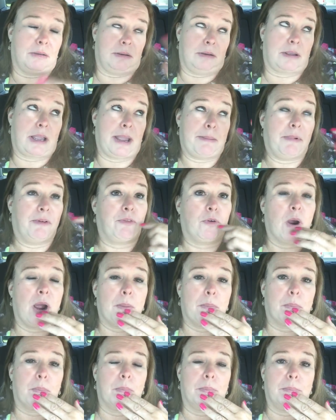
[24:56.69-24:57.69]
okay, before
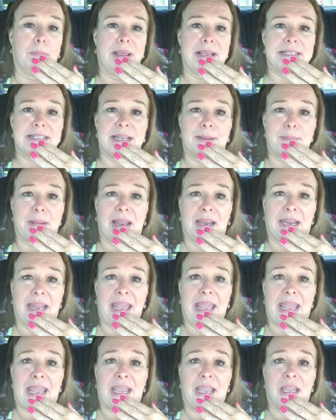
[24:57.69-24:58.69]
I messed up my
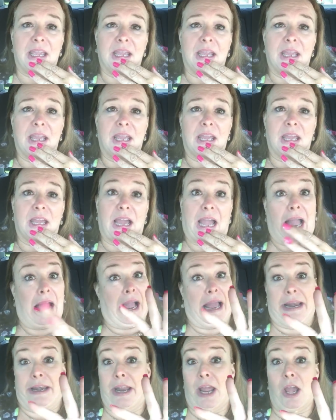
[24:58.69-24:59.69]
leg,
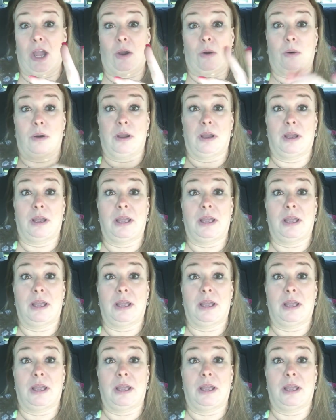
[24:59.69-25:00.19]
I know.